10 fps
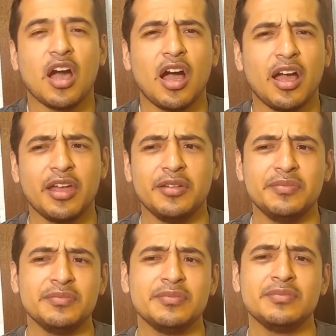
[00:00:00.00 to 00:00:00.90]
God,
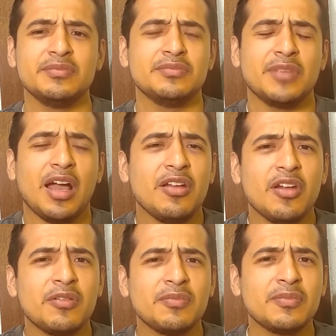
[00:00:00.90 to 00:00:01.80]
I don't
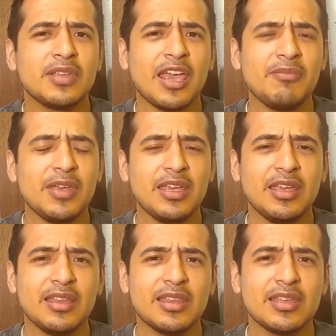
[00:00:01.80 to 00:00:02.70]
know, gave
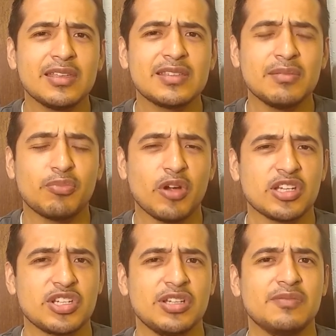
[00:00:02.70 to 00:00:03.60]
me this
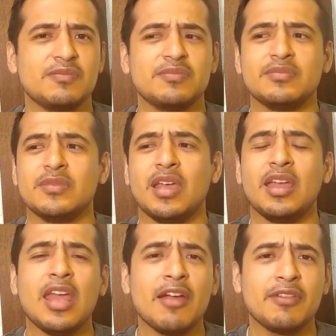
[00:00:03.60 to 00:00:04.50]
impression,
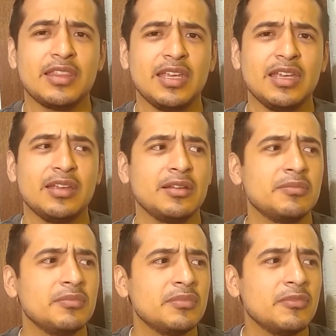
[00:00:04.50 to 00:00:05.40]
and
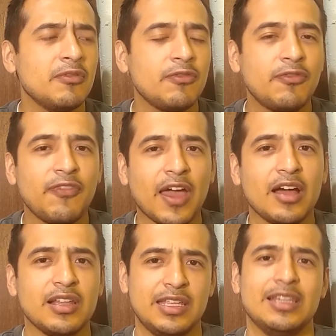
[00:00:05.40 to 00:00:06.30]
everything
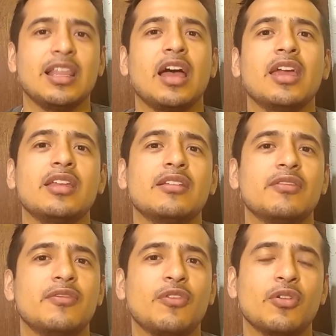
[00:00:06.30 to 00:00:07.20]
fell in
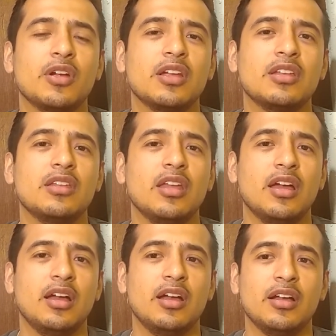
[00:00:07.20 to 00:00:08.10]
line for it.
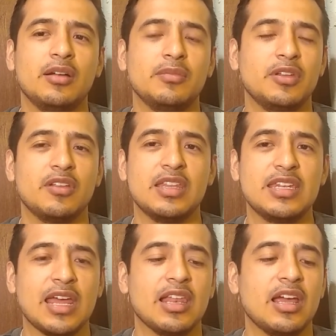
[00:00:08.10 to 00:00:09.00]
You know, the
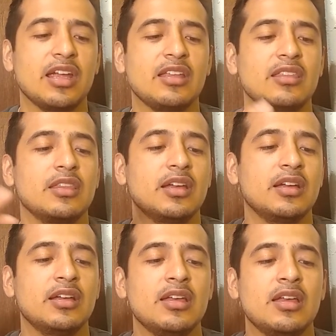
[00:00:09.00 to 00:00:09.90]
deadline,
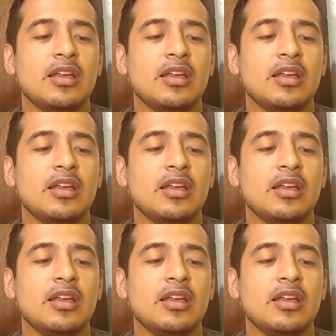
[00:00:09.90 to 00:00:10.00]
the